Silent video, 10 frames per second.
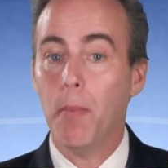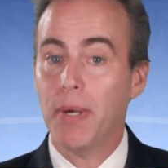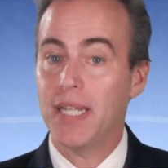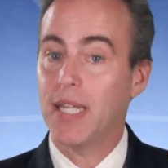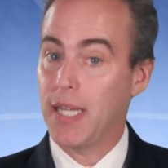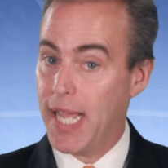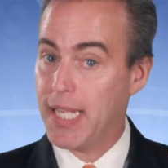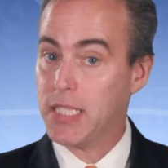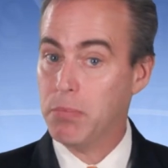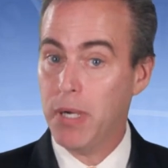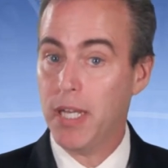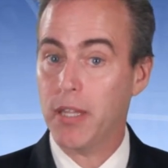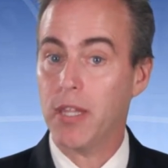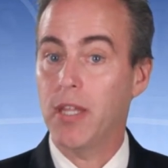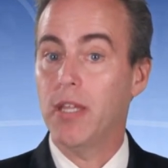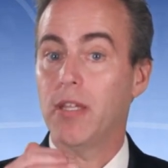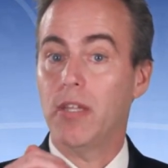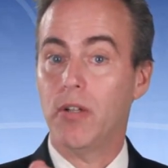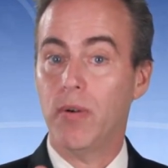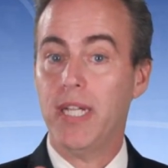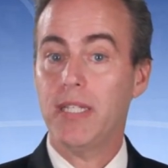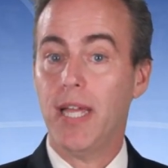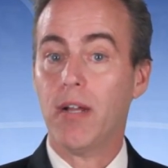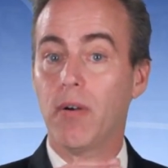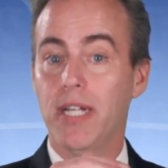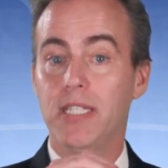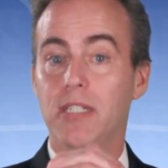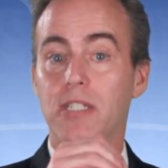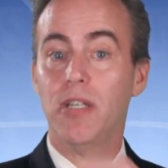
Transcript: But in the last month, the Greek debt crisis,